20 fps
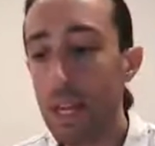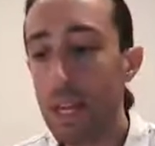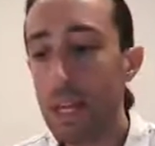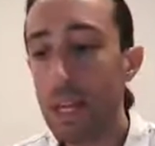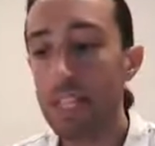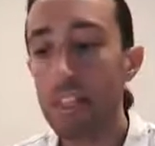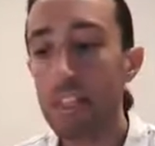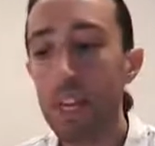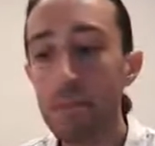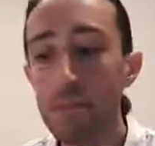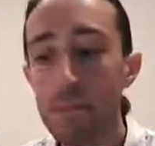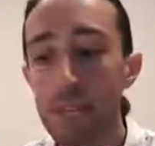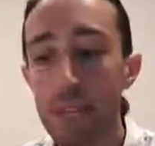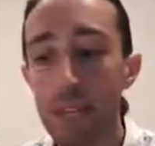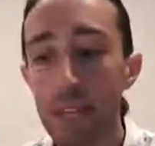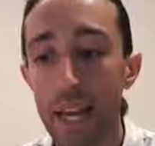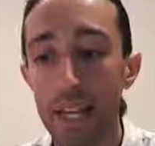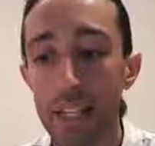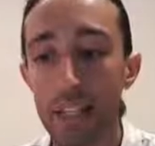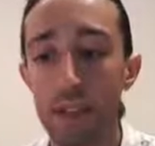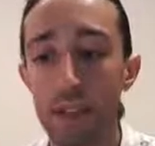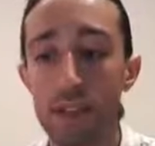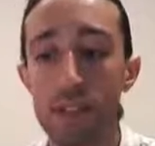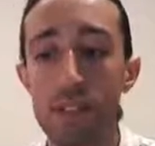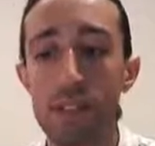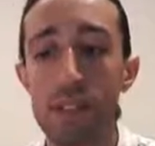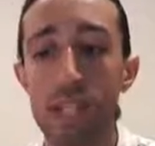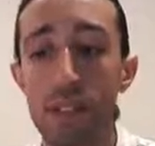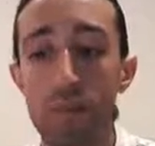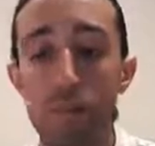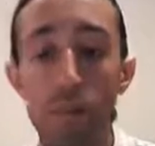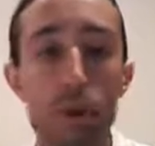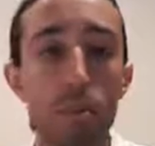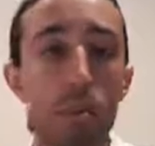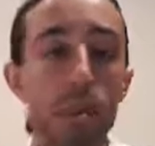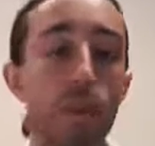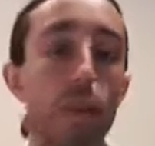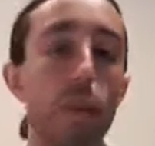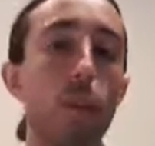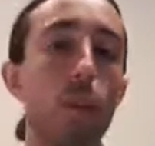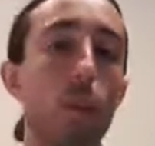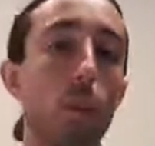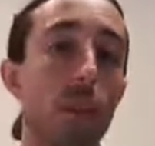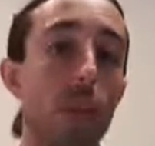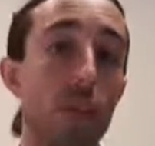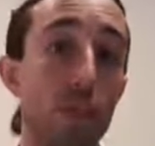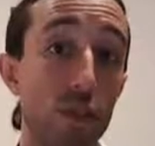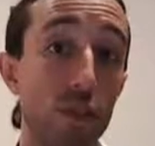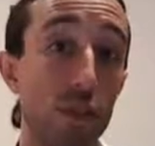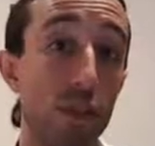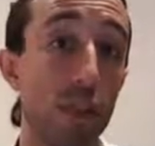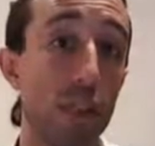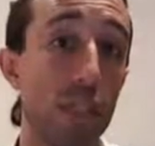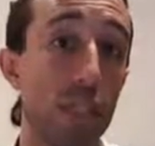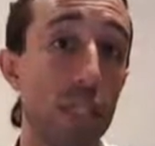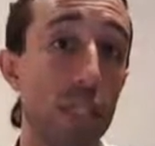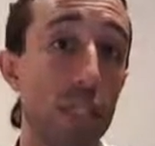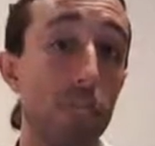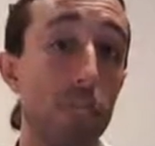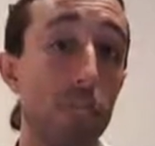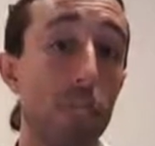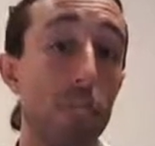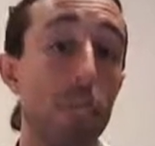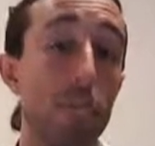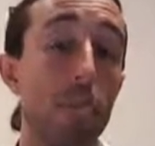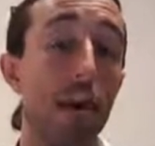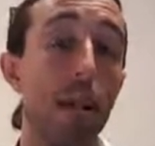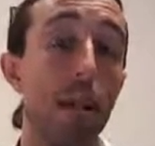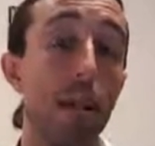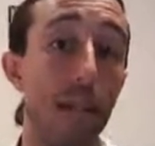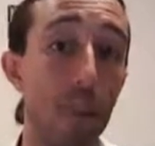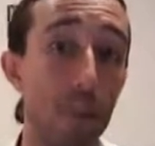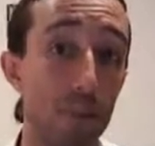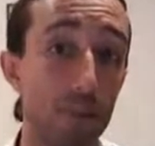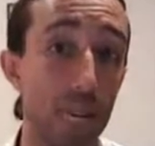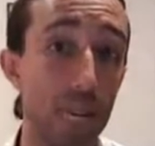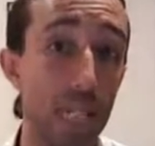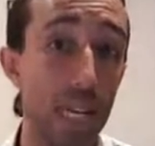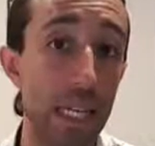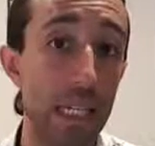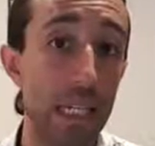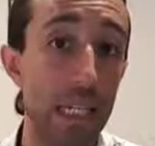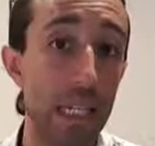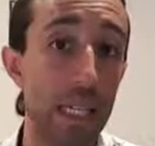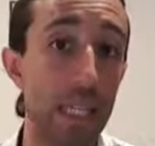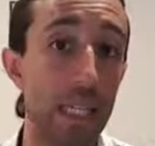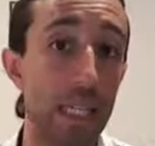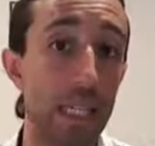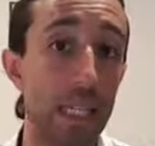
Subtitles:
In terms of the diagnosis, at the moment, the only way to do this would be by laboratory testing.